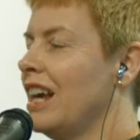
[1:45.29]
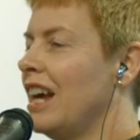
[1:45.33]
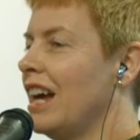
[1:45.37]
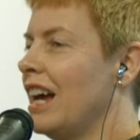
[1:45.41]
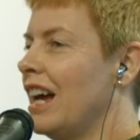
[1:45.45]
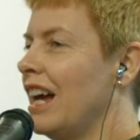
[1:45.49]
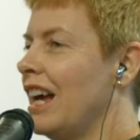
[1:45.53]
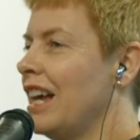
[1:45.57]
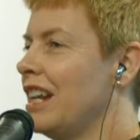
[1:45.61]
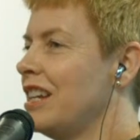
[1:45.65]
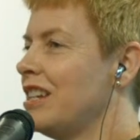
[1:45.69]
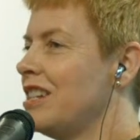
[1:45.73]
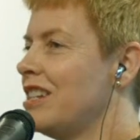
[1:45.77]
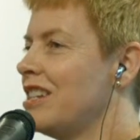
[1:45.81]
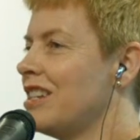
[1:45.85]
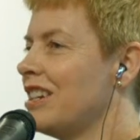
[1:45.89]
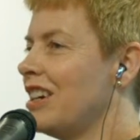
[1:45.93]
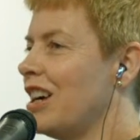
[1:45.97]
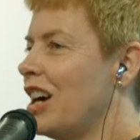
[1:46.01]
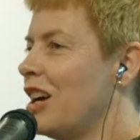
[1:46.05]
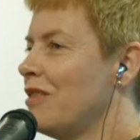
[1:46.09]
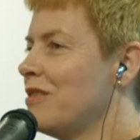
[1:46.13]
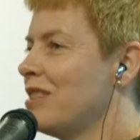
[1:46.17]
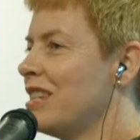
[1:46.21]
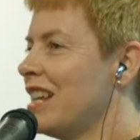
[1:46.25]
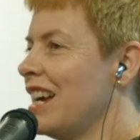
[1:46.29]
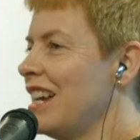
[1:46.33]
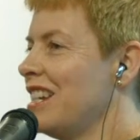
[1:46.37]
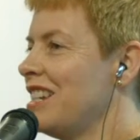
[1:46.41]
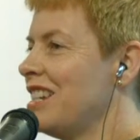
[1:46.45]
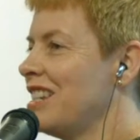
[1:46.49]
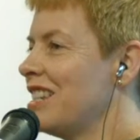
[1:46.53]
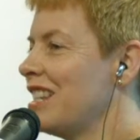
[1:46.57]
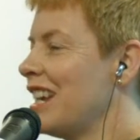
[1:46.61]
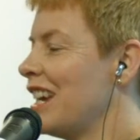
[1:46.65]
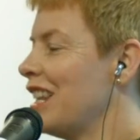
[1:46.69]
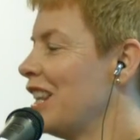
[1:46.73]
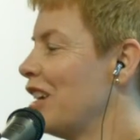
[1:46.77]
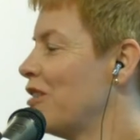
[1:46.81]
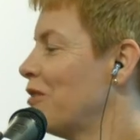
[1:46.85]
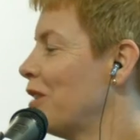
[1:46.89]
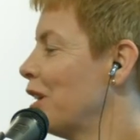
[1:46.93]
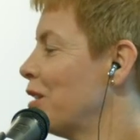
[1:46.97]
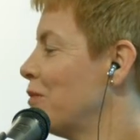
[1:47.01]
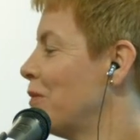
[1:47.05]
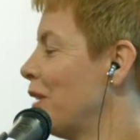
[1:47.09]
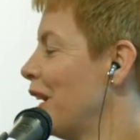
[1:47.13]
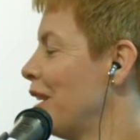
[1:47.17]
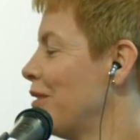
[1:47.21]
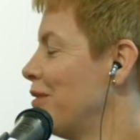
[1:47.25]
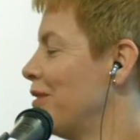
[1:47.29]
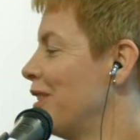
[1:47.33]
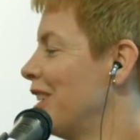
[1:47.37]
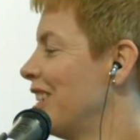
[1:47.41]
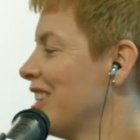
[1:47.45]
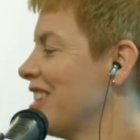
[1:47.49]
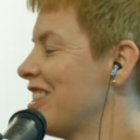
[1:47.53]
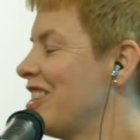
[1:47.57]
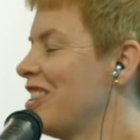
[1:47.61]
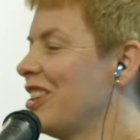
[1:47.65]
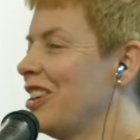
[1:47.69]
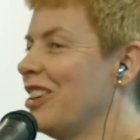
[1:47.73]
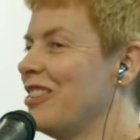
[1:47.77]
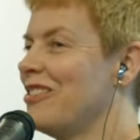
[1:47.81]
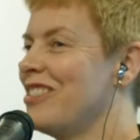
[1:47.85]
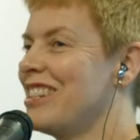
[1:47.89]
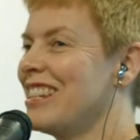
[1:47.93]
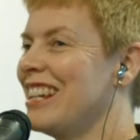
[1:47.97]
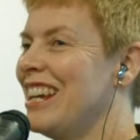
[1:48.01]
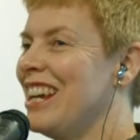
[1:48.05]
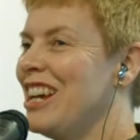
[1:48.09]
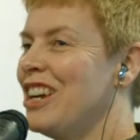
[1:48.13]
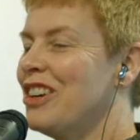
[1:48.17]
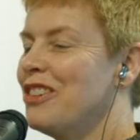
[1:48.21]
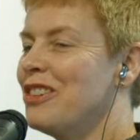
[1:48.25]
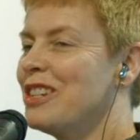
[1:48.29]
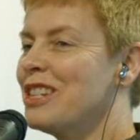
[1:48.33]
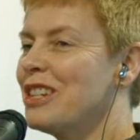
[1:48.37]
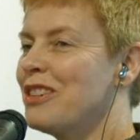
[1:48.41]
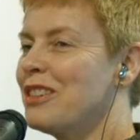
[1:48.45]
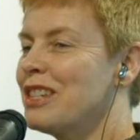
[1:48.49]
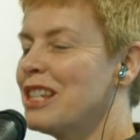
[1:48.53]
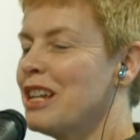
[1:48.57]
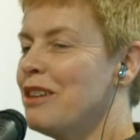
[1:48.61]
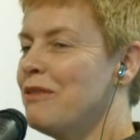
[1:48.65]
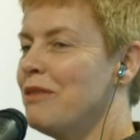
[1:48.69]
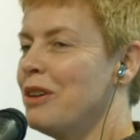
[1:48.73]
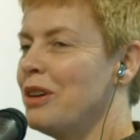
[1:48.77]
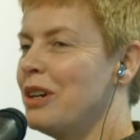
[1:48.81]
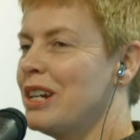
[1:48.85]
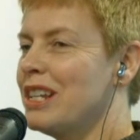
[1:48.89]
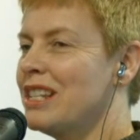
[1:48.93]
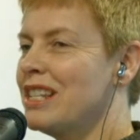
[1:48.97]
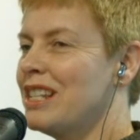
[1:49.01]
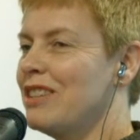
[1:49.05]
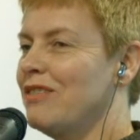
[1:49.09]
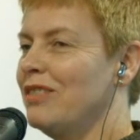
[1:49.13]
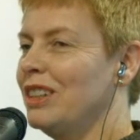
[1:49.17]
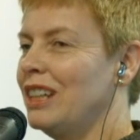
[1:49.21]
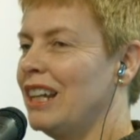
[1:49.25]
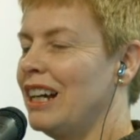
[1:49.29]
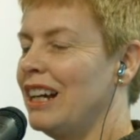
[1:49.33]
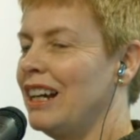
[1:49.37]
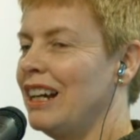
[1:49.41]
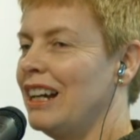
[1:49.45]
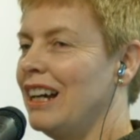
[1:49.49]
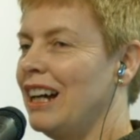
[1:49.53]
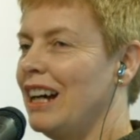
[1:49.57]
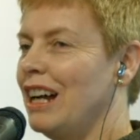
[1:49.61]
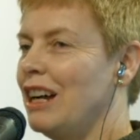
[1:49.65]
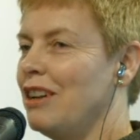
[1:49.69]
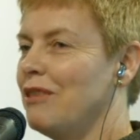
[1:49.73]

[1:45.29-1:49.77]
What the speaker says: And I'm sad to say that one of my first jobs was also very similar.